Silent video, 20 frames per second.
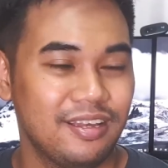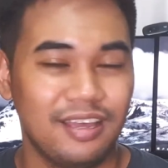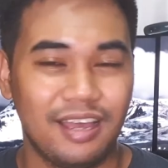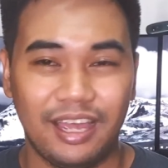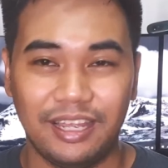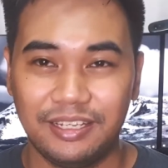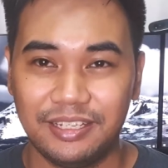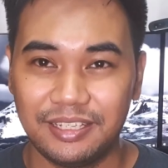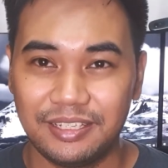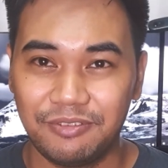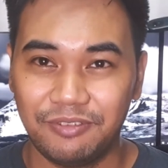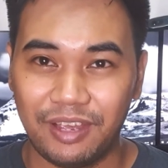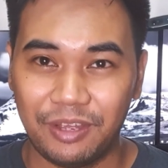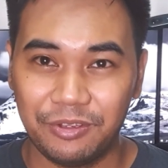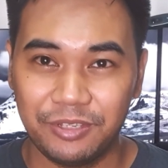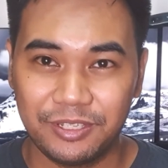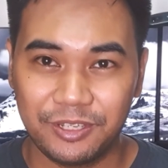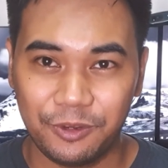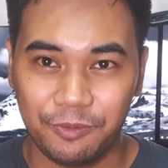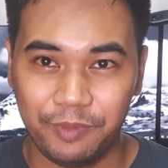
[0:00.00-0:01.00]
I just
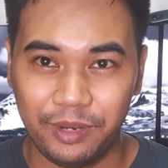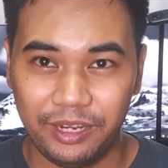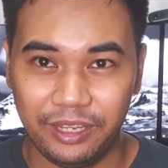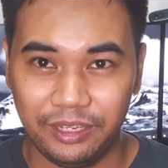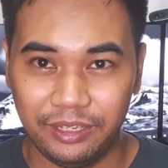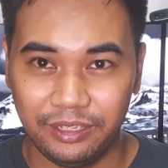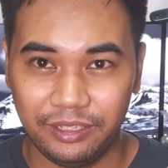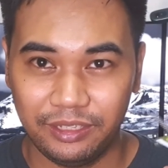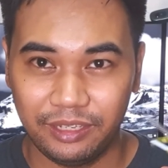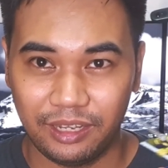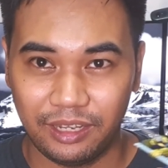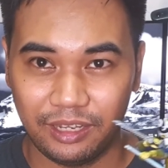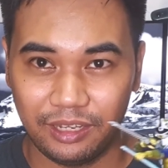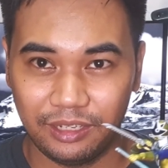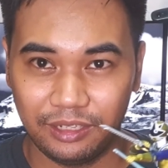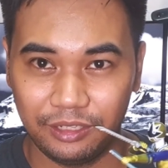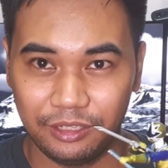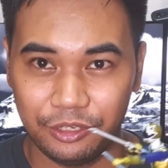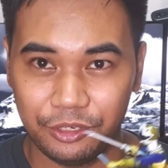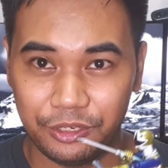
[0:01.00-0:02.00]
found so many
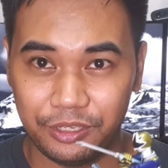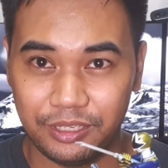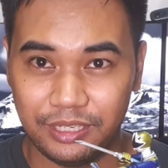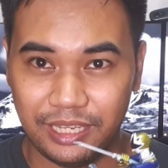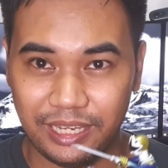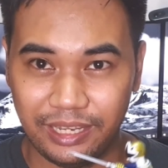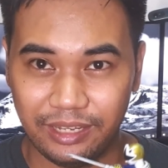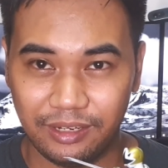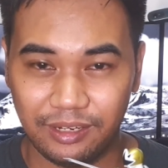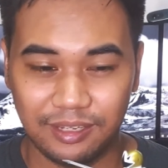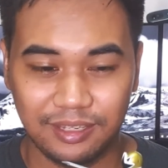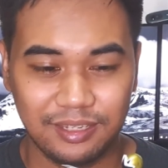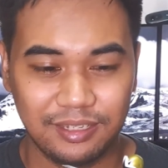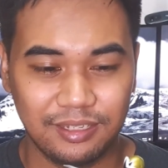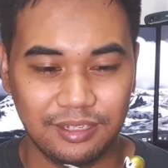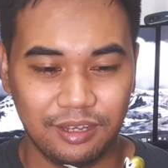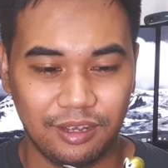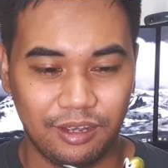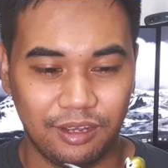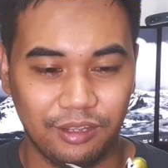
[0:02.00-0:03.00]
good deals
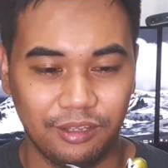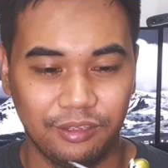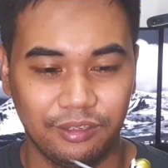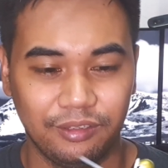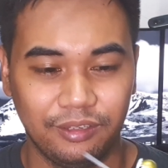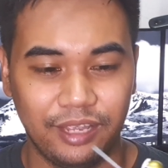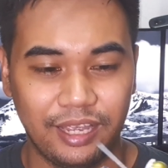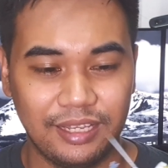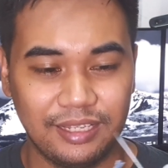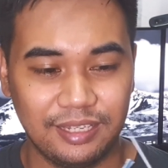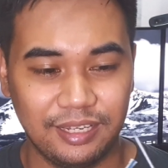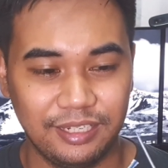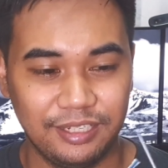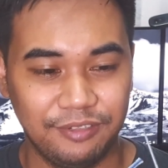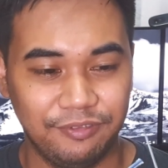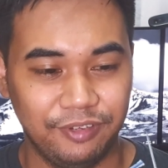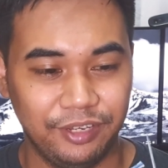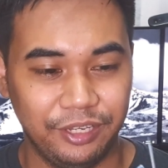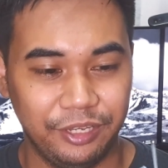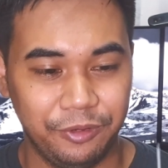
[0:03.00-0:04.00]
on SH
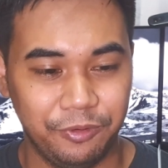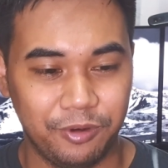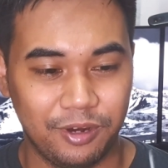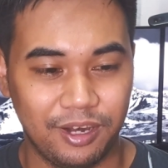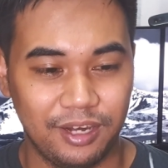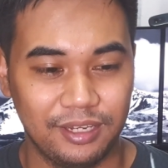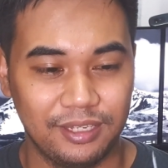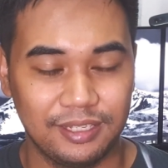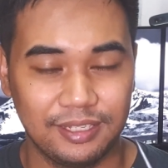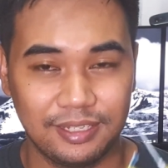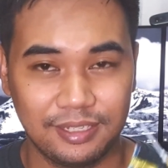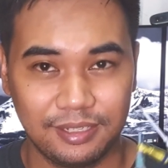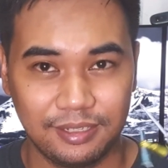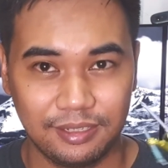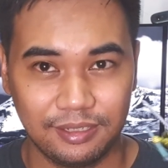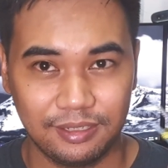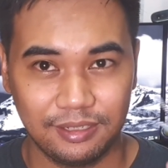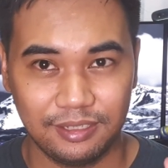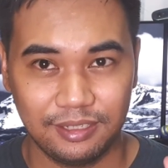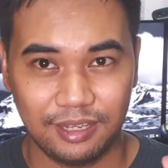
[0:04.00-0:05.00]
Figuarts
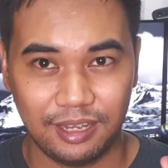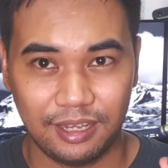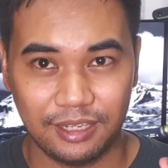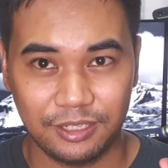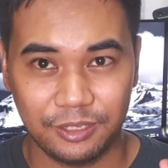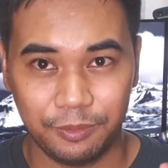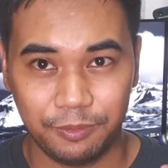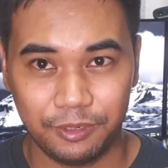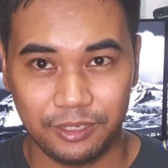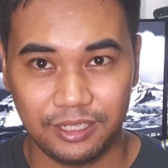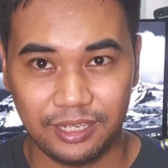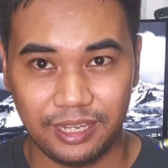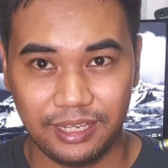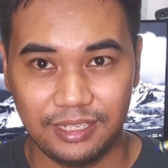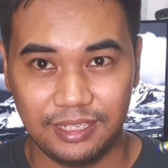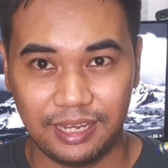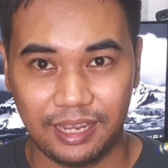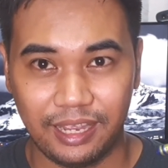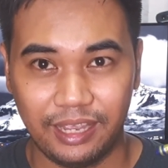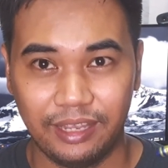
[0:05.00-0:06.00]
Super
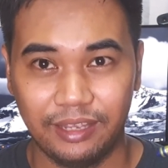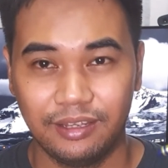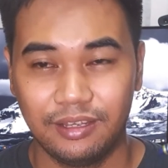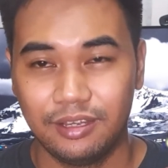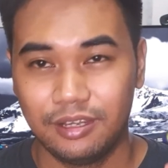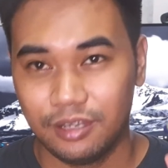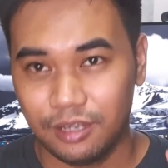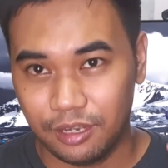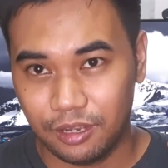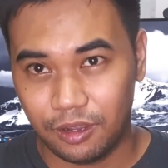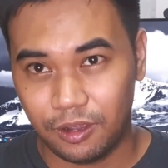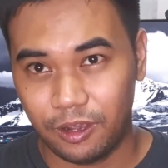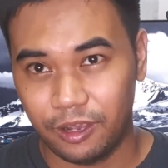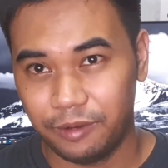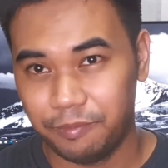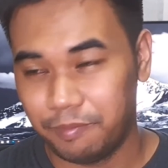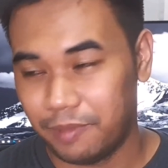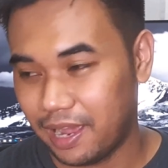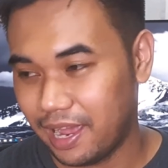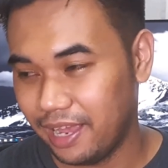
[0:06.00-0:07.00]
Sentai
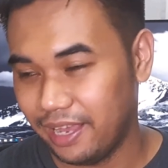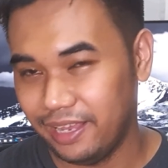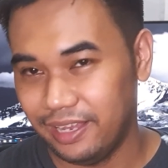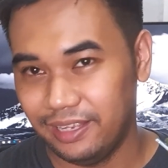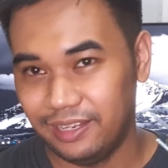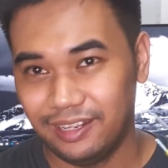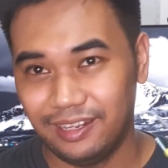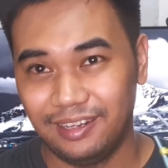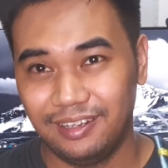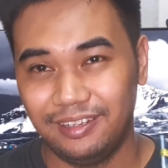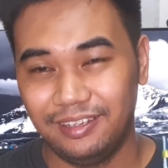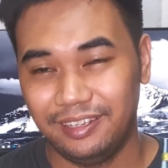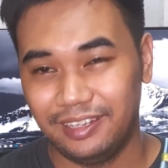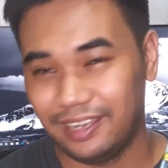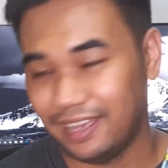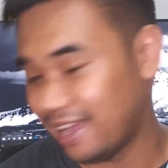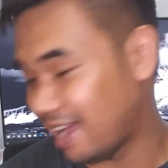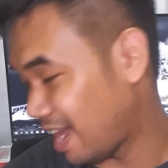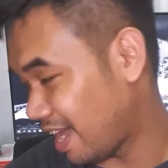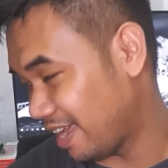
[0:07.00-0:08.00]
on Buyee
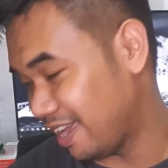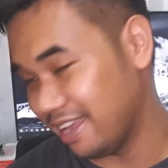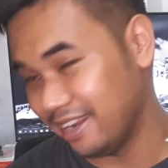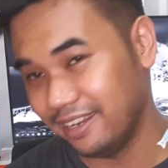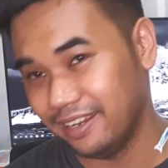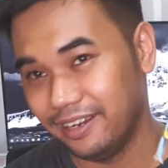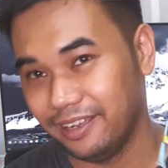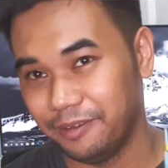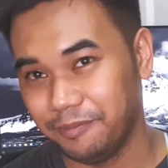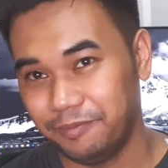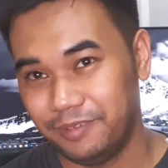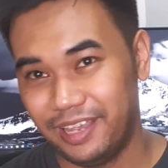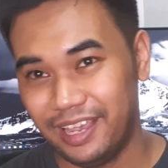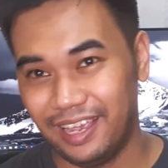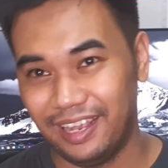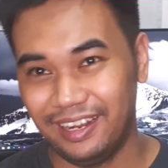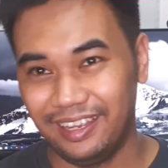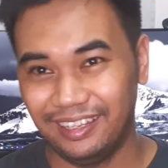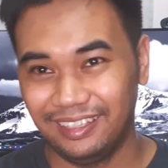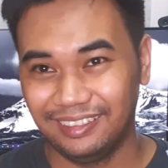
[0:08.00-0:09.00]
that I ended up
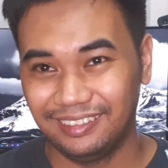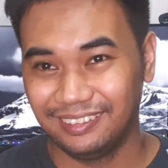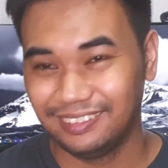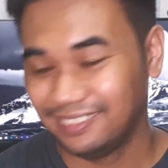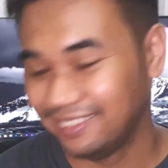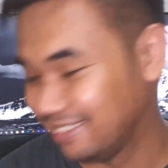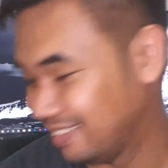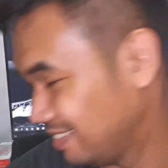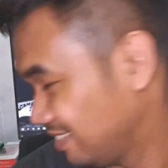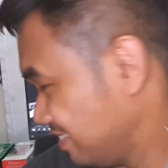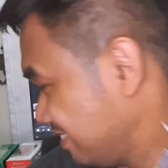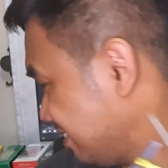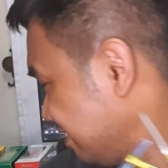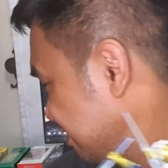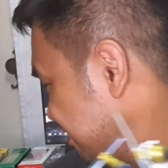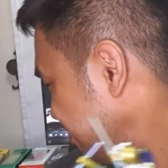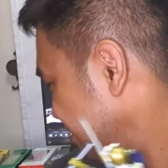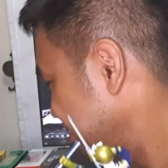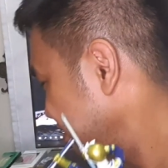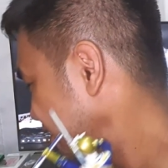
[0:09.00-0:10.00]
getting
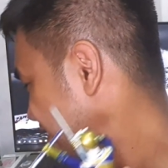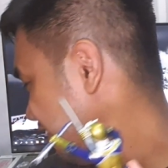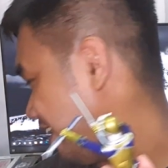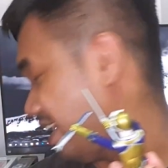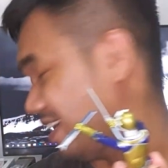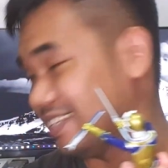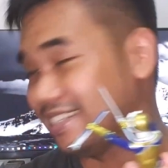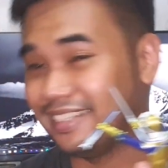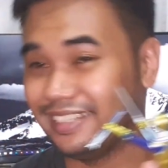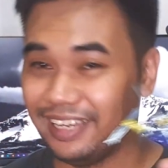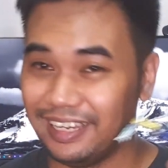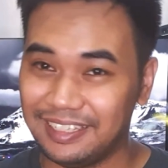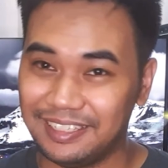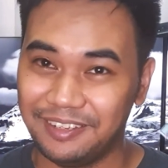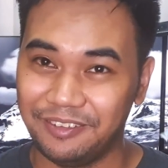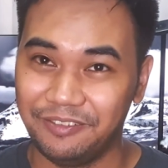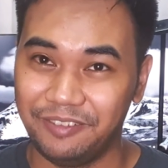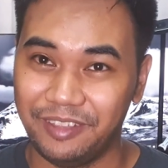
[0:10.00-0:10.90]
6 of